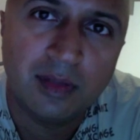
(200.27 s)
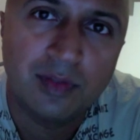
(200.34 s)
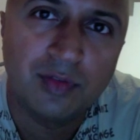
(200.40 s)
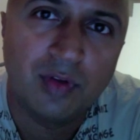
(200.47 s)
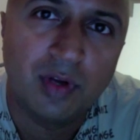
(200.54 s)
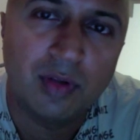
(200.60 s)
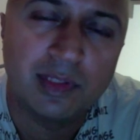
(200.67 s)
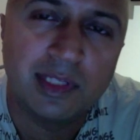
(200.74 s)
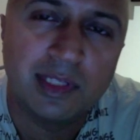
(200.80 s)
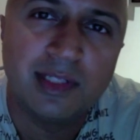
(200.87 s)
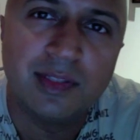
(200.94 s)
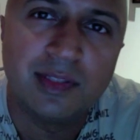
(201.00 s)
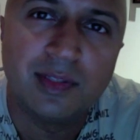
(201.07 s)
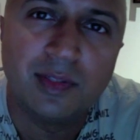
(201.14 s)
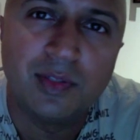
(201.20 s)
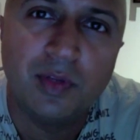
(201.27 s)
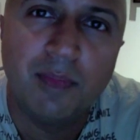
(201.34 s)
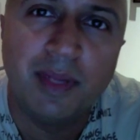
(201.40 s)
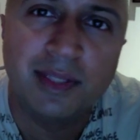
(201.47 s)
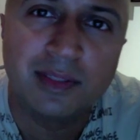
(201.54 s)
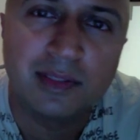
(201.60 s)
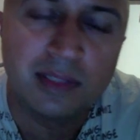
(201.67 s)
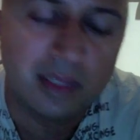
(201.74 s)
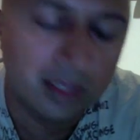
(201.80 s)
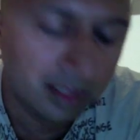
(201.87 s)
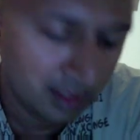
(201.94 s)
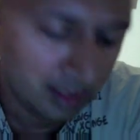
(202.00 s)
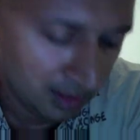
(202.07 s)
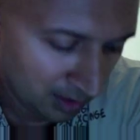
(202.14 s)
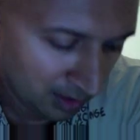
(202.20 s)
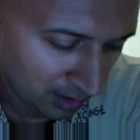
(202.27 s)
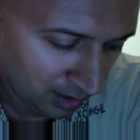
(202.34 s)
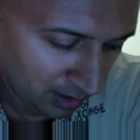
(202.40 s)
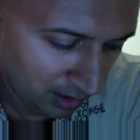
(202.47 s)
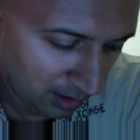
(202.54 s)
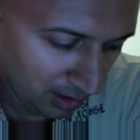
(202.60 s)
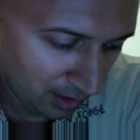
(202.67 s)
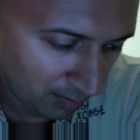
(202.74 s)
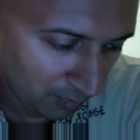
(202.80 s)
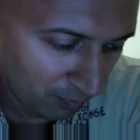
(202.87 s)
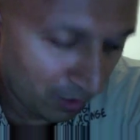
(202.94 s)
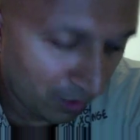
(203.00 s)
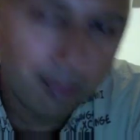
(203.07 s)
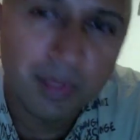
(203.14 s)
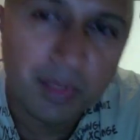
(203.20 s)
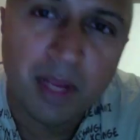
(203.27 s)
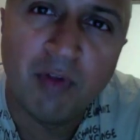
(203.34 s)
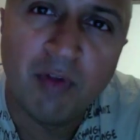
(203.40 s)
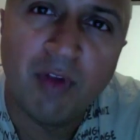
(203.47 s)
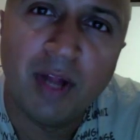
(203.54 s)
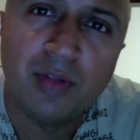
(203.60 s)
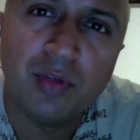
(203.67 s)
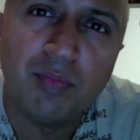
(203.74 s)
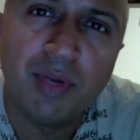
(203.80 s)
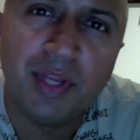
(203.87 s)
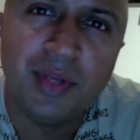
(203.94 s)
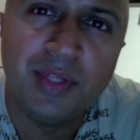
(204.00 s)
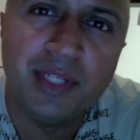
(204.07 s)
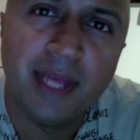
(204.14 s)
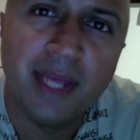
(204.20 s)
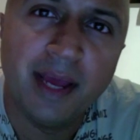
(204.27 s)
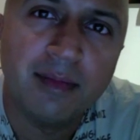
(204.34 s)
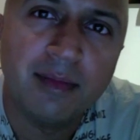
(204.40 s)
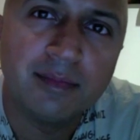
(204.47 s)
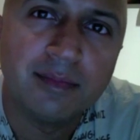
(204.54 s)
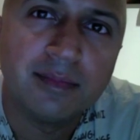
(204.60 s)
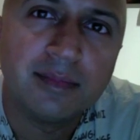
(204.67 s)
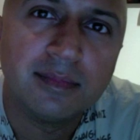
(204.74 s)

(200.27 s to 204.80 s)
try not to listen to too much around people around you, bring you down.